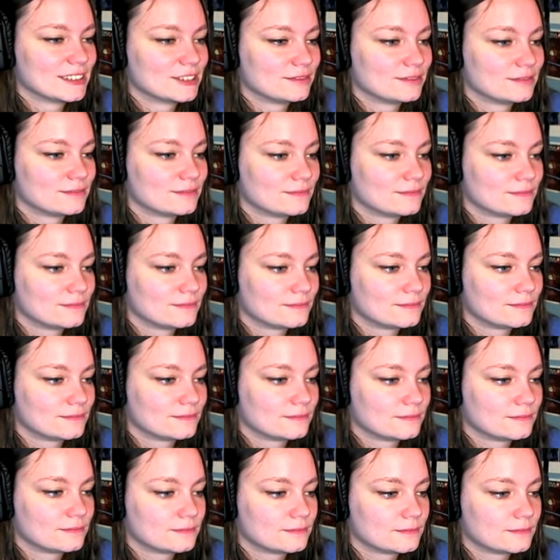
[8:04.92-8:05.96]

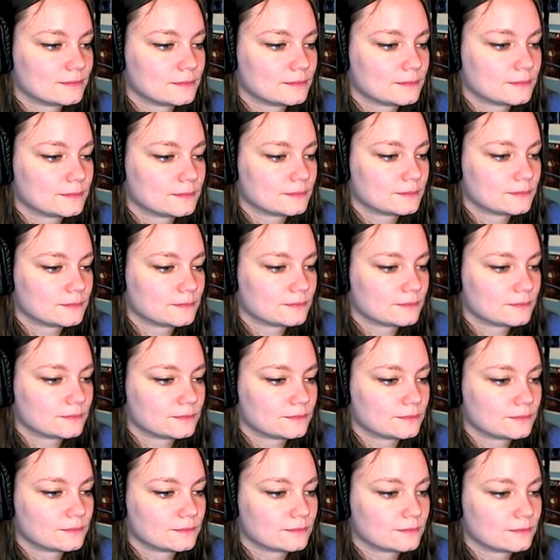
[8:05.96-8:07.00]

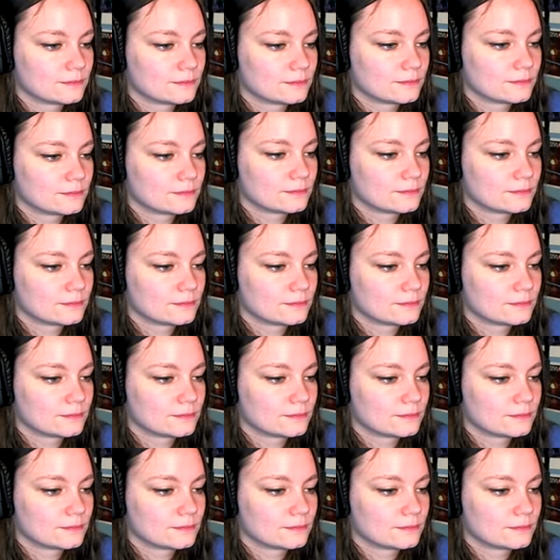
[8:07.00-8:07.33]
Nobody speaks.